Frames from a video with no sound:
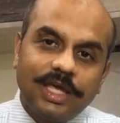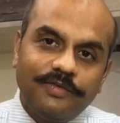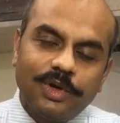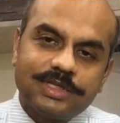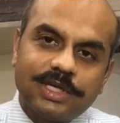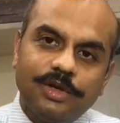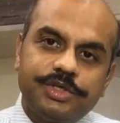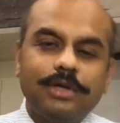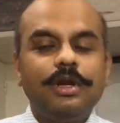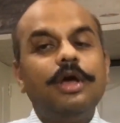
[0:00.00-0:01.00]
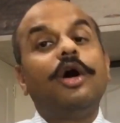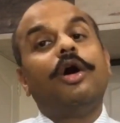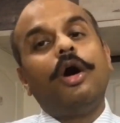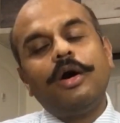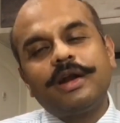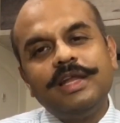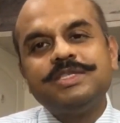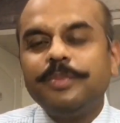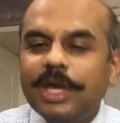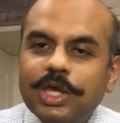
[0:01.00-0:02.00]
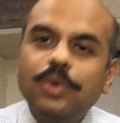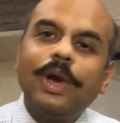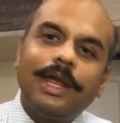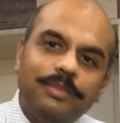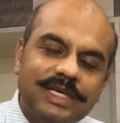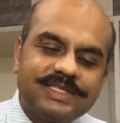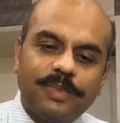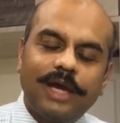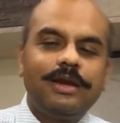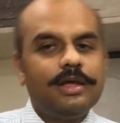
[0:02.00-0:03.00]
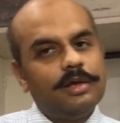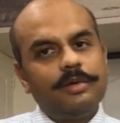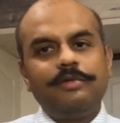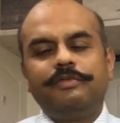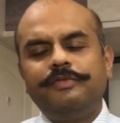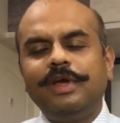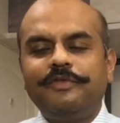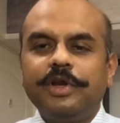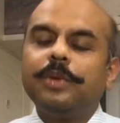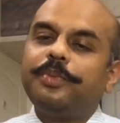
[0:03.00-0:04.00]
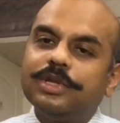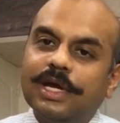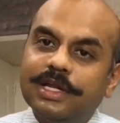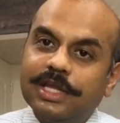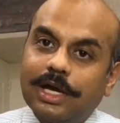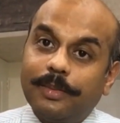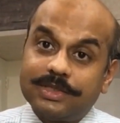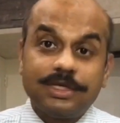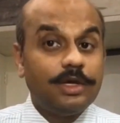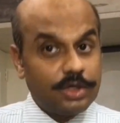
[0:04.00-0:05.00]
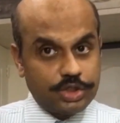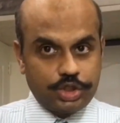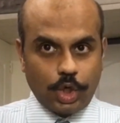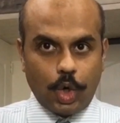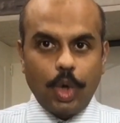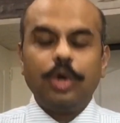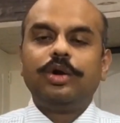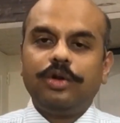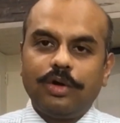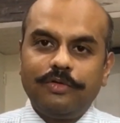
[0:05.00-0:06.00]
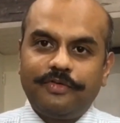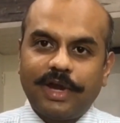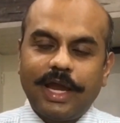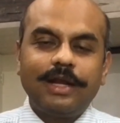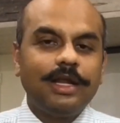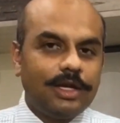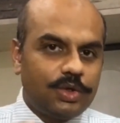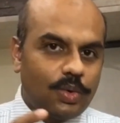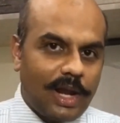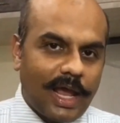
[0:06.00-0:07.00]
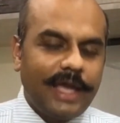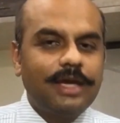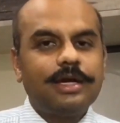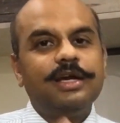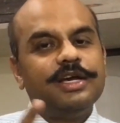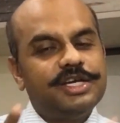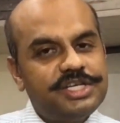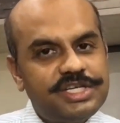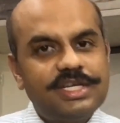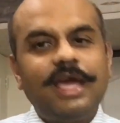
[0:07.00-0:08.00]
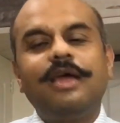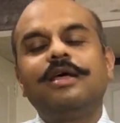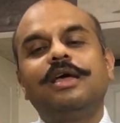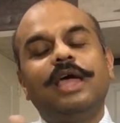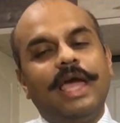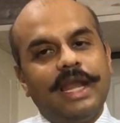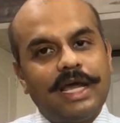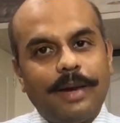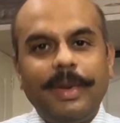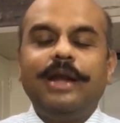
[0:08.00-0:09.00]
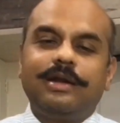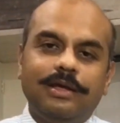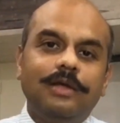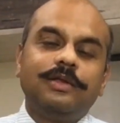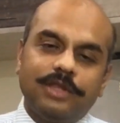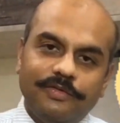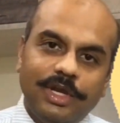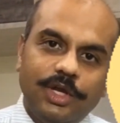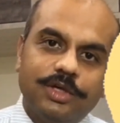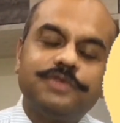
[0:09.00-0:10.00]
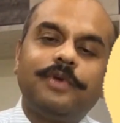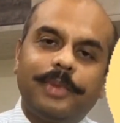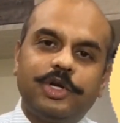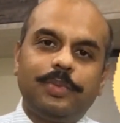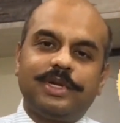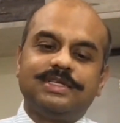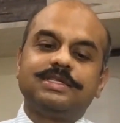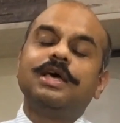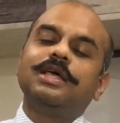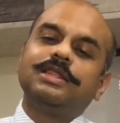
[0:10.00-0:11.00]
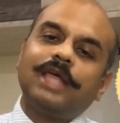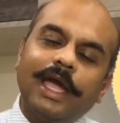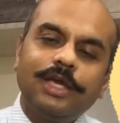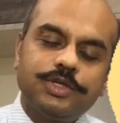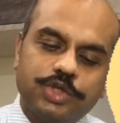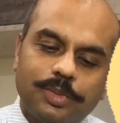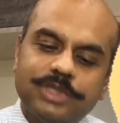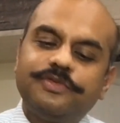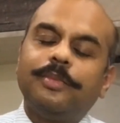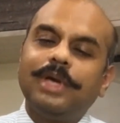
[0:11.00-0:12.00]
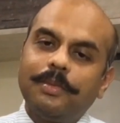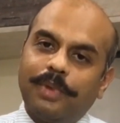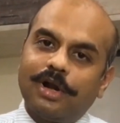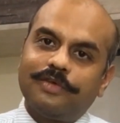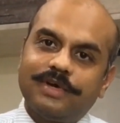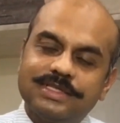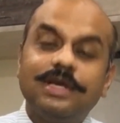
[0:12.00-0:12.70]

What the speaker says: you a solution or at least make you and me smile, feel free to put that in the comments. So don't forget to like, share and comment the videos for Pattu Presents. Thank you so much for being part of us.